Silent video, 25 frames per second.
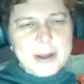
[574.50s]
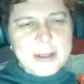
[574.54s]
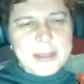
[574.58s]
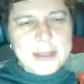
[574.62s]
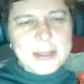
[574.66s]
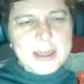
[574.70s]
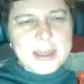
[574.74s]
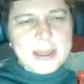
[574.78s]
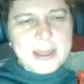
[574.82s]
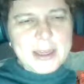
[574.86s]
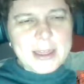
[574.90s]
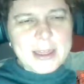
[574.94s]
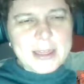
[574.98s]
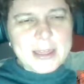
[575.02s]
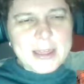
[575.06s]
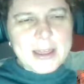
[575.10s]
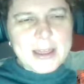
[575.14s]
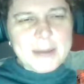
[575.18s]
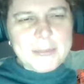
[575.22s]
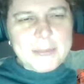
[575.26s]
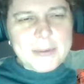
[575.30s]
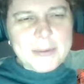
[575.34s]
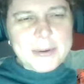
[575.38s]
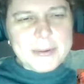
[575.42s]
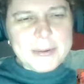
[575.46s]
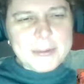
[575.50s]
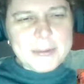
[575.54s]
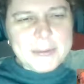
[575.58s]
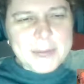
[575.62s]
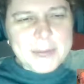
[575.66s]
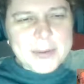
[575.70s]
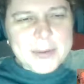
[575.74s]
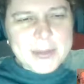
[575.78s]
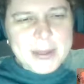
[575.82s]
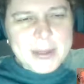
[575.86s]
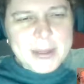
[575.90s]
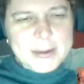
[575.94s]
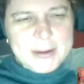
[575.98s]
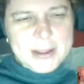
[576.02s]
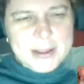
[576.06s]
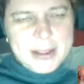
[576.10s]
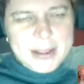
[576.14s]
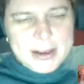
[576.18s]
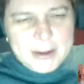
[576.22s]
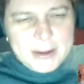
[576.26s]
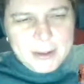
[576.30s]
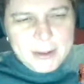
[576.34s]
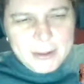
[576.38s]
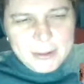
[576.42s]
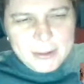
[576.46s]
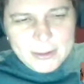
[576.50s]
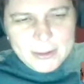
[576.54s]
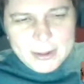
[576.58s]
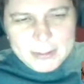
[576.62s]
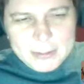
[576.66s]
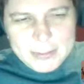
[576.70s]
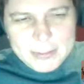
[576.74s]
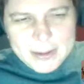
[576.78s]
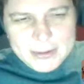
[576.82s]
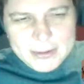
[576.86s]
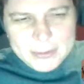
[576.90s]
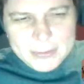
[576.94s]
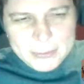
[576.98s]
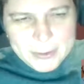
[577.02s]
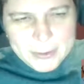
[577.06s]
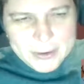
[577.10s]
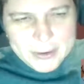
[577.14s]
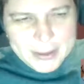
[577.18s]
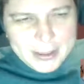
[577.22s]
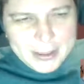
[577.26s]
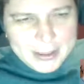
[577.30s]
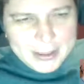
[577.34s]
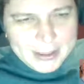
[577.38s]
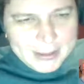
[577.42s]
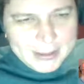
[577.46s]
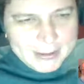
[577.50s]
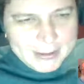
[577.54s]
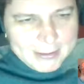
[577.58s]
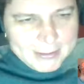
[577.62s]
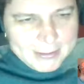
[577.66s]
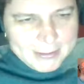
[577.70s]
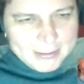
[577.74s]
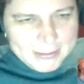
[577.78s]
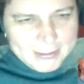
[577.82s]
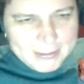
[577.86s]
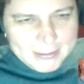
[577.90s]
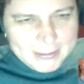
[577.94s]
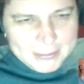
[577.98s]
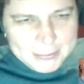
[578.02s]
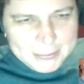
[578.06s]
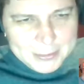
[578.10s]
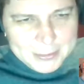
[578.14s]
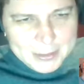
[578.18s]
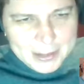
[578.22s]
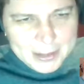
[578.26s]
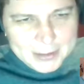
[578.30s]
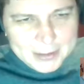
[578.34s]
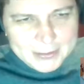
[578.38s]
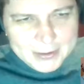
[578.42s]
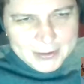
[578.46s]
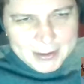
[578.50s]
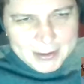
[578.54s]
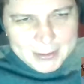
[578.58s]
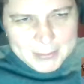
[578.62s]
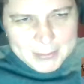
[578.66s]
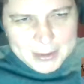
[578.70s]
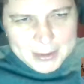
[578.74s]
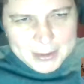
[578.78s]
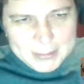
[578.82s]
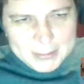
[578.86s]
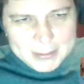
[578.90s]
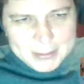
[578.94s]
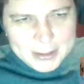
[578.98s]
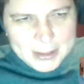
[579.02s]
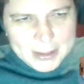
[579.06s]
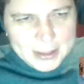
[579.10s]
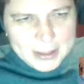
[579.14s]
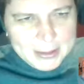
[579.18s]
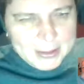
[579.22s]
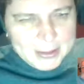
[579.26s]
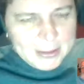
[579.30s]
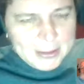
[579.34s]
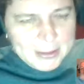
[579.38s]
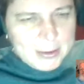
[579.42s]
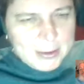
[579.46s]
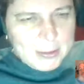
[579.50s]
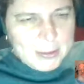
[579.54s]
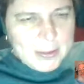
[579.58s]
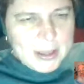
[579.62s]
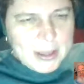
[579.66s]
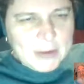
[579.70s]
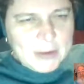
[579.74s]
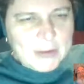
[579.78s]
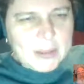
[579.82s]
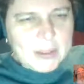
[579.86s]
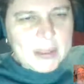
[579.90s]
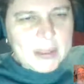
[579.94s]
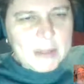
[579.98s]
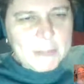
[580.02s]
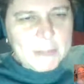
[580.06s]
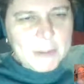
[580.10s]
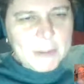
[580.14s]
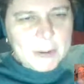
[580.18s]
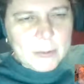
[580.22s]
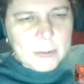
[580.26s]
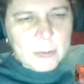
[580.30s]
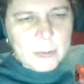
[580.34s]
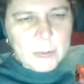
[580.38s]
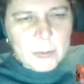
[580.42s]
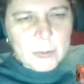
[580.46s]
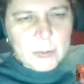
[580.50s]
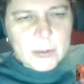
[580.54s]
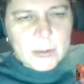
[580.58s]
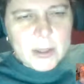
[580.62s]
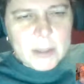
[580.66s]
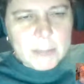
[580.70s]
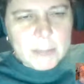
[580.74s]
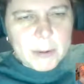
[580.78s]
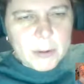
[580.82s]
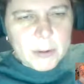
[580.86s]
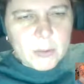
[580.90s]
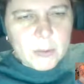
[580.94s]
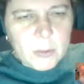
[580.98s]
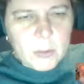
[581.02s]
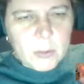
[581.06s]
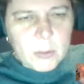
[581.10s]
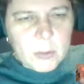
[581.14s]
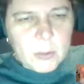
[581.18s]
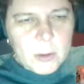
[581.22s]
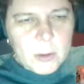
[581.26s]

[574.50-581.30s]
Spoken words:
thinking that we're sounding at all a bit dorky during that time. And I'm like, okay, just keep it cool, keep her cool.